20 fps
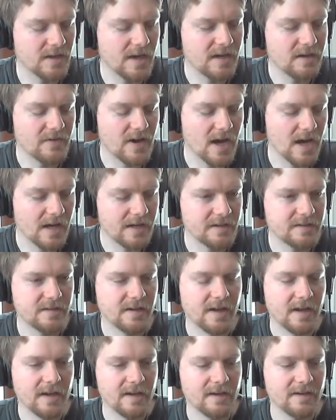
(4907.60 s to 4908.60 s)
died of a heart
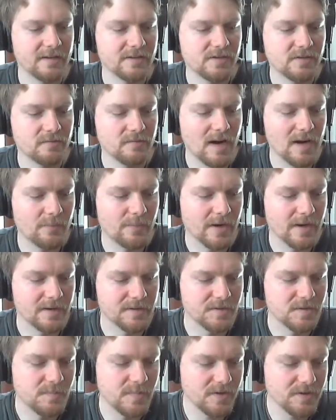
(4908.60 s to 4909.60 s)
attack and it's a right-wing
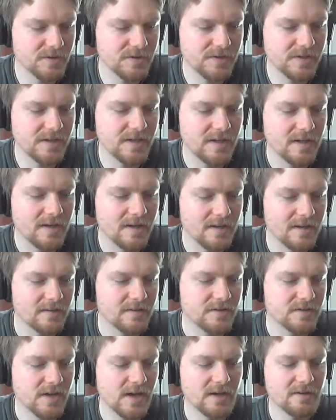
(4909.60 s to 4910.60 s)
conspiracy,
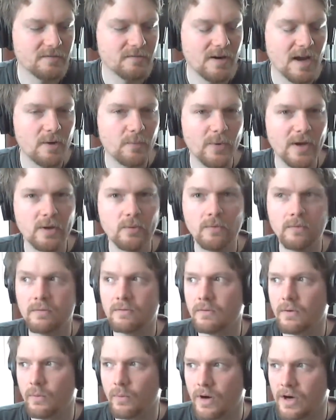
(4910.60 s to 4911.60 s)
this guy on
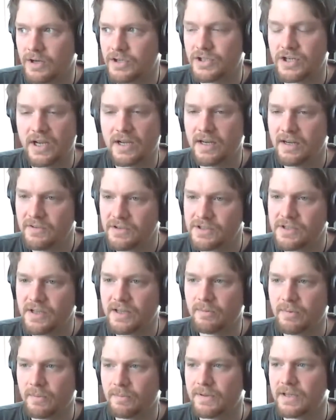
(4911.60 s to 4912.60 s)
right-wing watch, I can never say
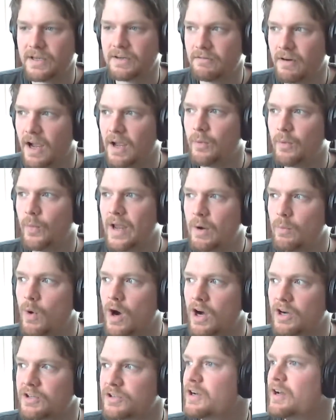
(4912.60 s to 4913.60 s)
that properly, right-wing
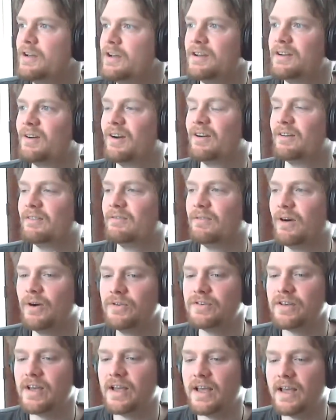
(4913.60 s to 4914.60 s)
watch,
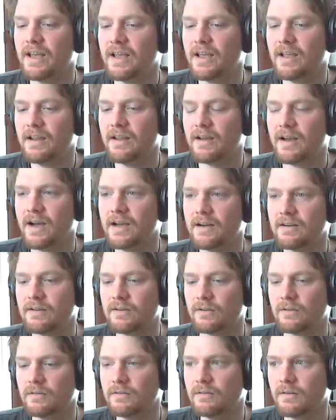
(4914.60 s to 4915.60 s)
wrote a
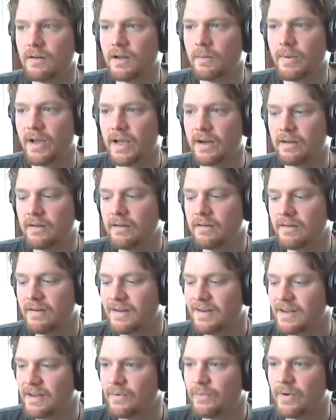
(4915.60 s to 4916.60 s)
article about it
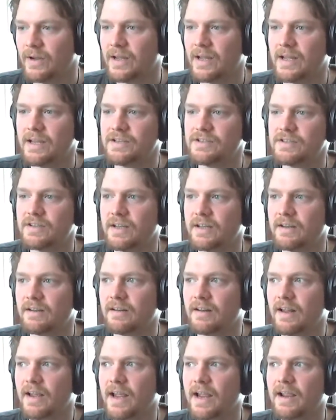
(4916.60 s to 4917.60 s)
where he
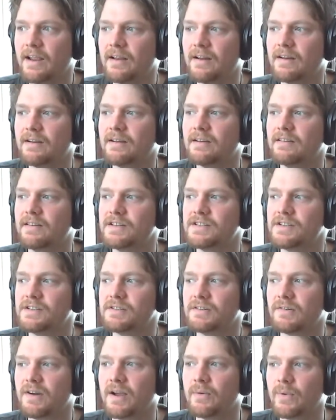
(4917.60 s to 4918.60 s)
said, like, this
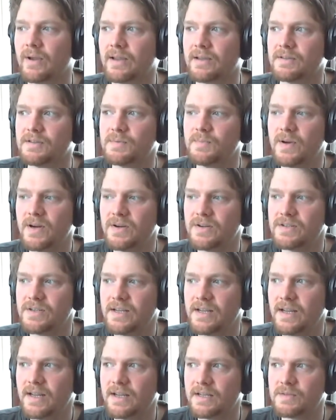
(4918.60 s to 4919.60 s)
is a right-wing
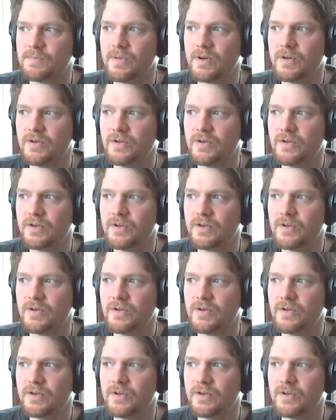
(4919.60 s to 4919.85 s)
conspiracy, it's